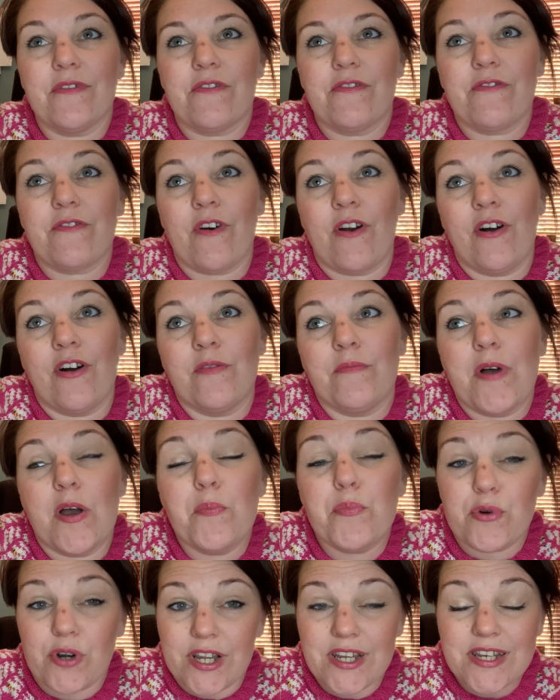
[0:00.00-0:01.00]
from a
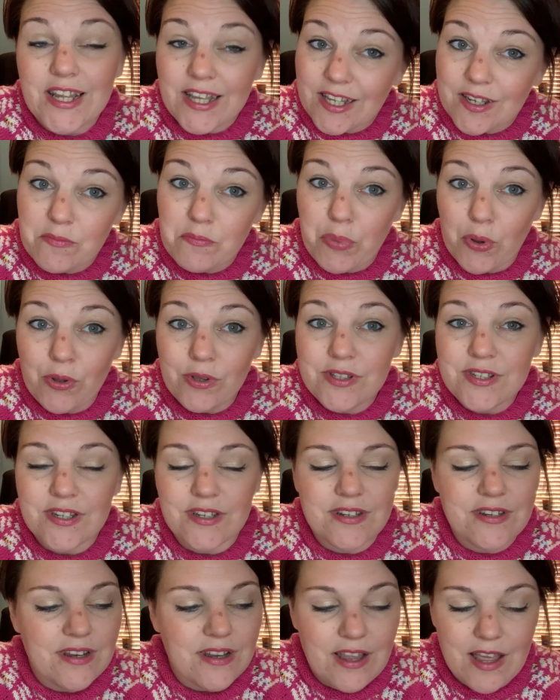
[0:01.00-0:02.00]
breeder in
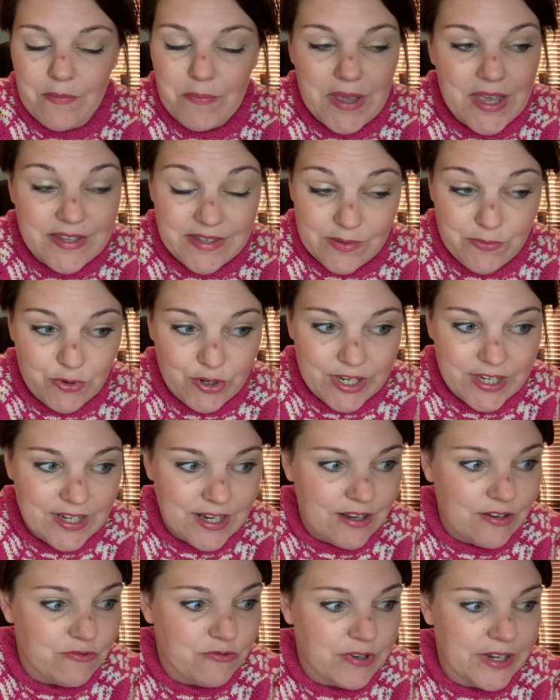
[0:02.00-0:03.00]
Bolton. Amazing
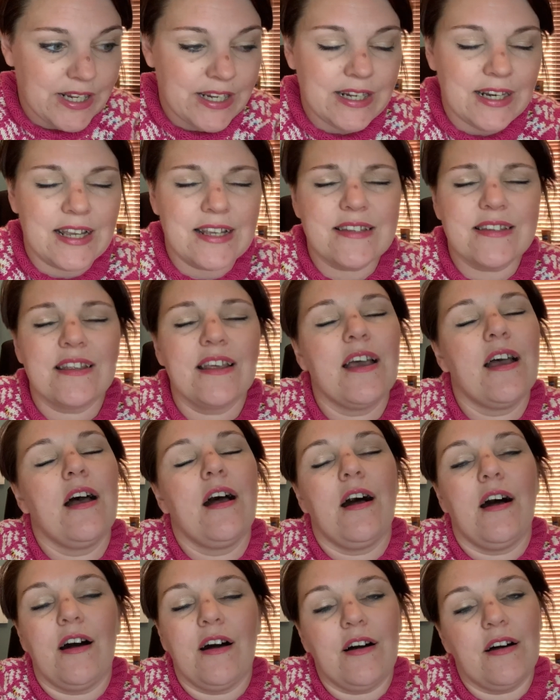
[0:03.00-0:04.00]
breeder, really nice.
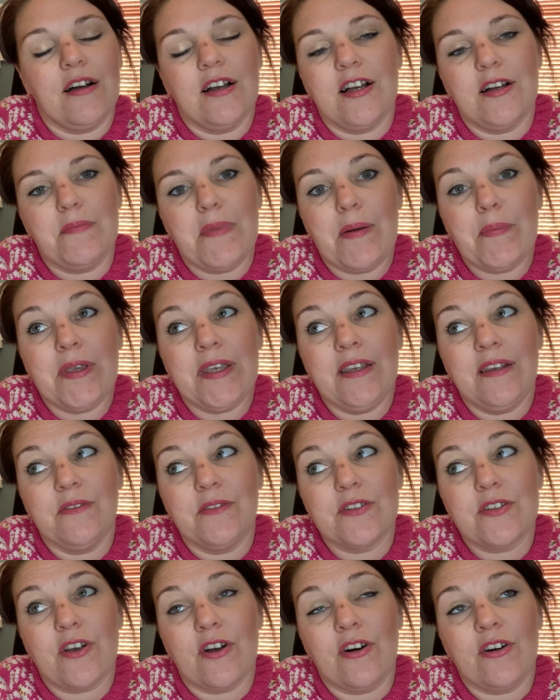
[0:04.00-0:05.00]
Oh, her mummy
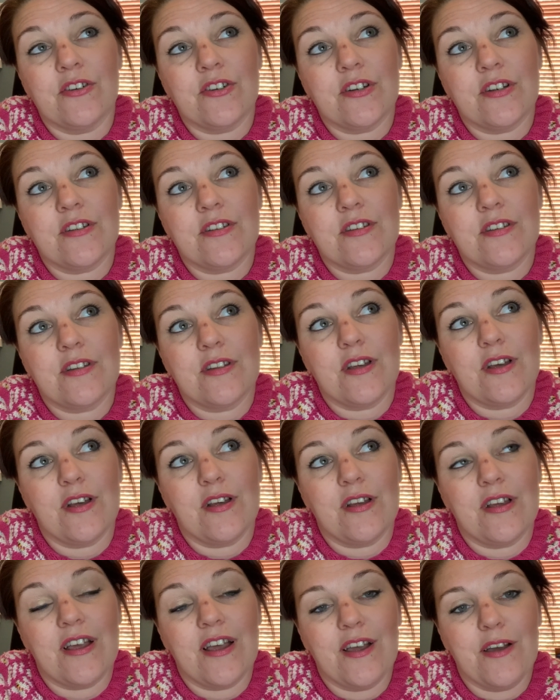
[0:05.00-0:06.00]
was gorgeous.
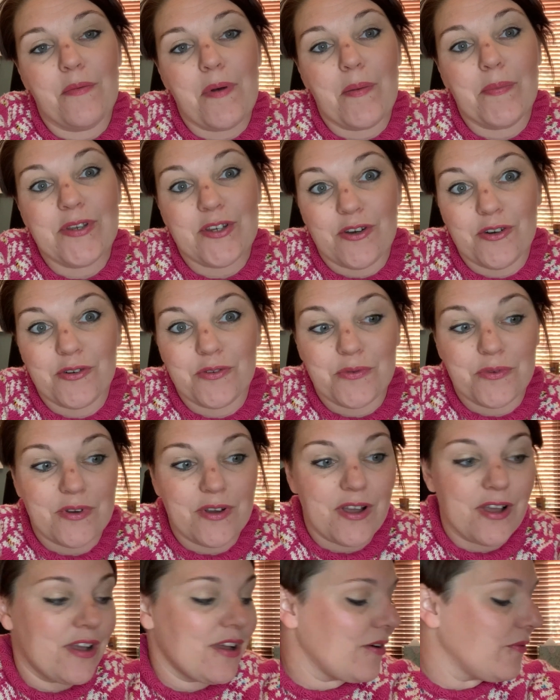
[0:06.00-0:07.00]
Her mummy dog
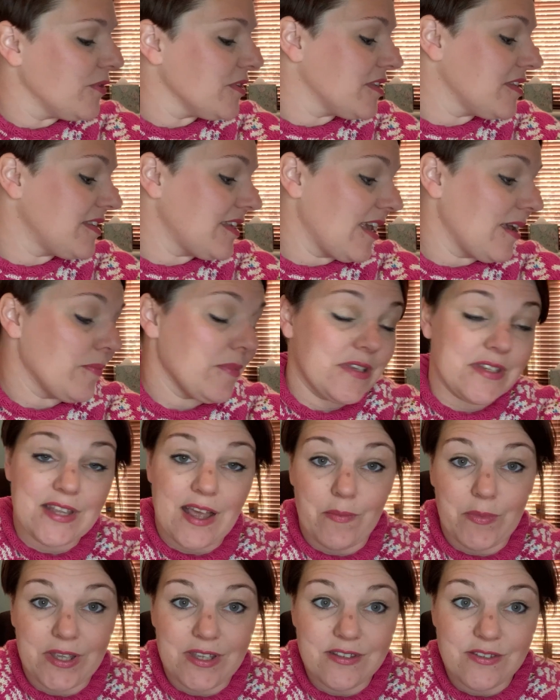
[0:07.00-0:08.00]
was the same as
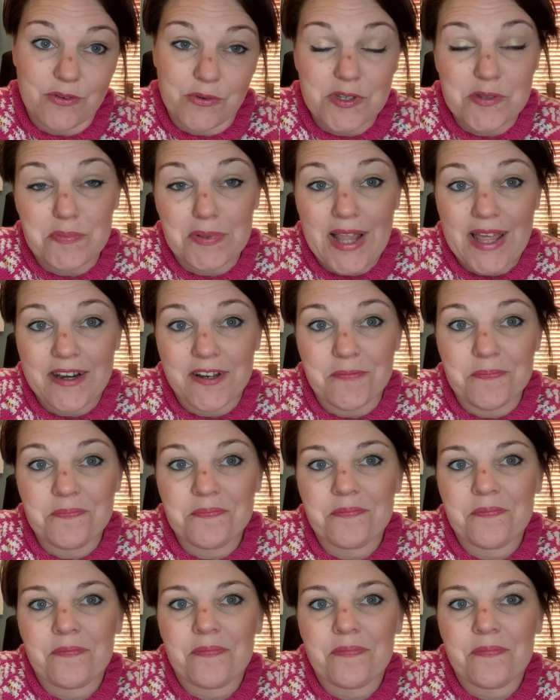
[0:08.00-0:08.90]
Sammy, so he's Blenheim.